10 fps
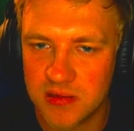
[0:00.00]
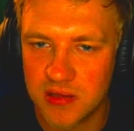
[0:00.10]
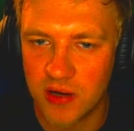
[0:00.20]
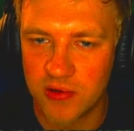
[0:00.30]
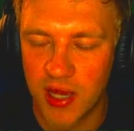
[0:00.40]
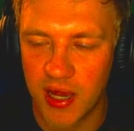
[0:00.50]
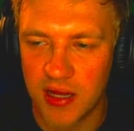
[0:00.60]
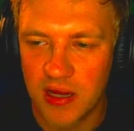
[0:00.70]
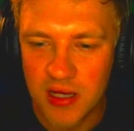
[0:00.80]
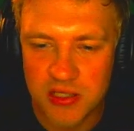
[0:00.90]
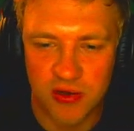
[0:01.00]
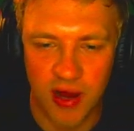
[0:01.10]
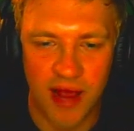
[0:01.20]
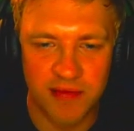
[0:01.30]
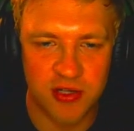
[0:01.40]
Okay, so I
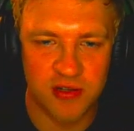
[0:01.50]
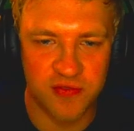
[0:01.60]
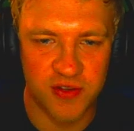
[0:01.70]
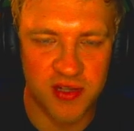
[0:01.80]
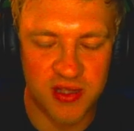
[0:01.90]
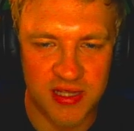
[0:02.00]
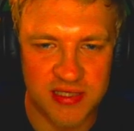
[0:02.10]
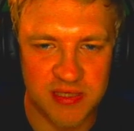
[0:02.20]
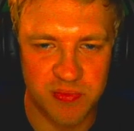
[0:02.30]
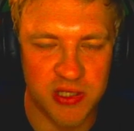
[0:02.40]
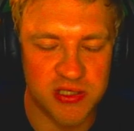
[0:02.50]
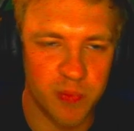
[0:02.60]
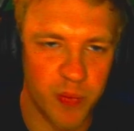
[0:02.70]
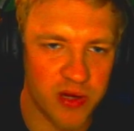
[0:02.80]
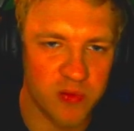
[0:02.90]
have a good feeling this plays a
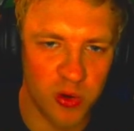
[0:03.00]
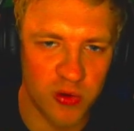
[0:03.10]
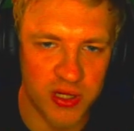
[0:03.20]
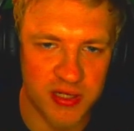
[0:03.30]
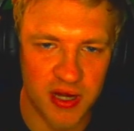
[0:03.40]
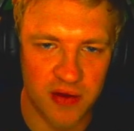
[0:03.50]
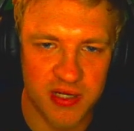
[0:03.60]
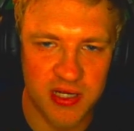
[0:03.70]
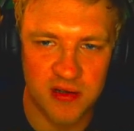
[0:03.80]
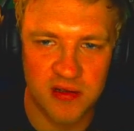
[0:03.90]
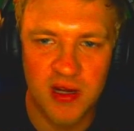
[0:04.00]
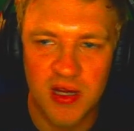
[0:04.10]
big role in down here.